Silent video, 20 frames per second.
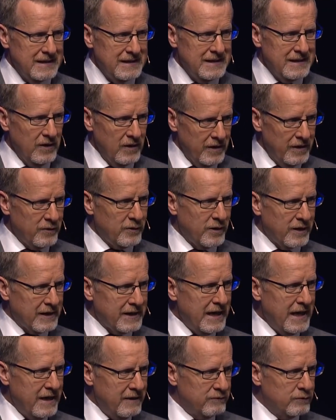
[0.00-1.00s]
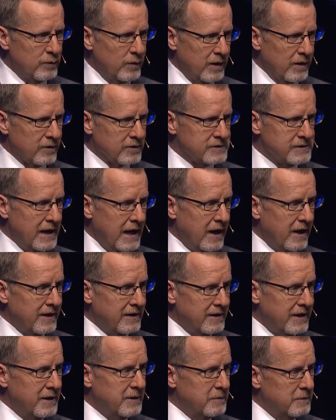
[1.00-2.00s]
illiterate cave dwellers. Now,
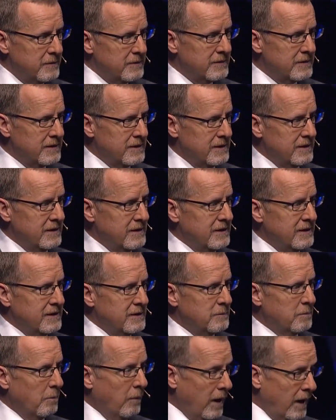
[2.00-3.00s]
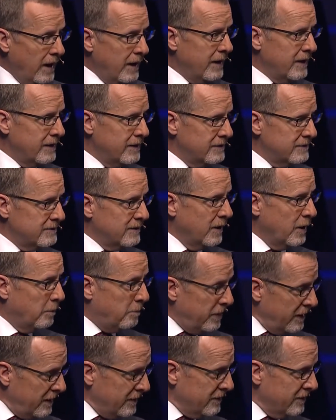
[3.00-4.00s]
in my
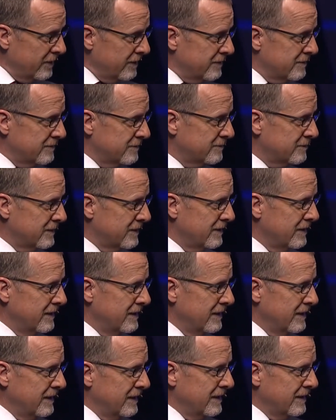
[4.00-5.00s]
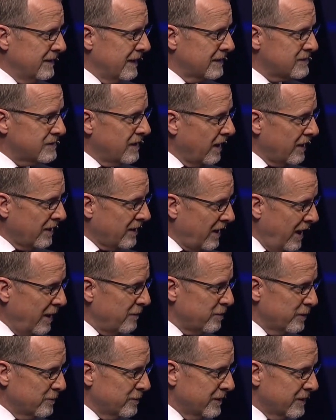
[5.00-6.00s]
opinion, that's not a
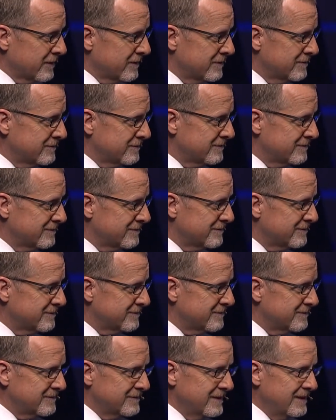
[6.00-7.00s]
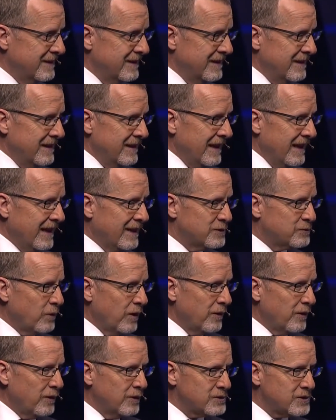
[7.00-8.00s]
compliment. And it's
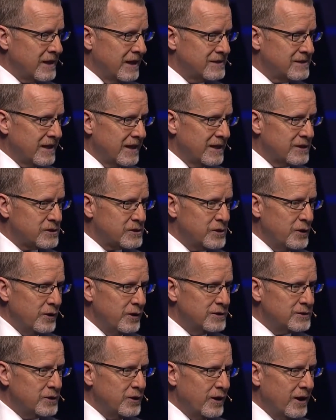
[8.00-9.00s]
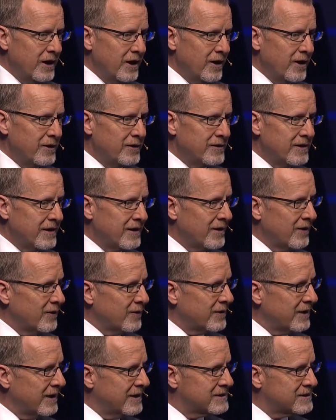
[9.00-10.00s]
one of those things that as soon as you hear it, you think,
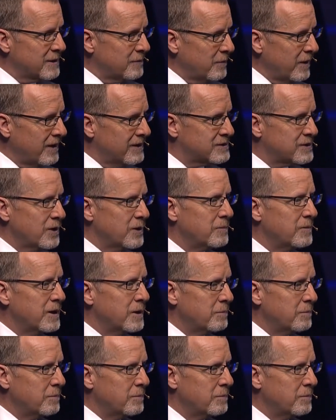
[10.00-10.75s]
okay, somebody's going to be